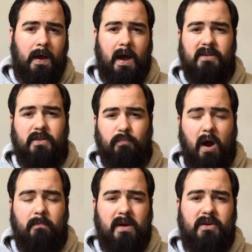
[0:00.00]
As the
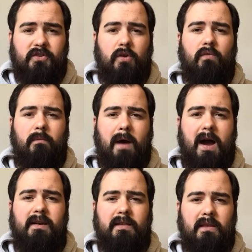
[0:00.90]
Prime Minister
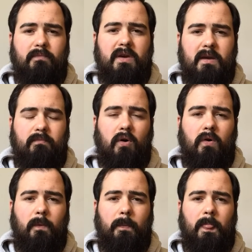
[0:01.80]
reminded the people,